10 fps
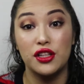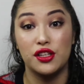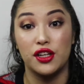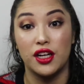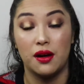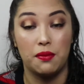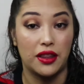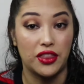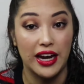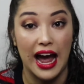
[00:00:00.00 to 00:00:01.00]
took a
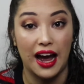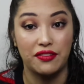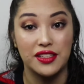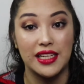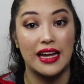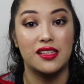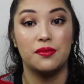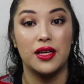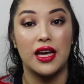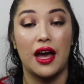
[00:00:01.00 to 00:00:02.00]
month and a half to get to me.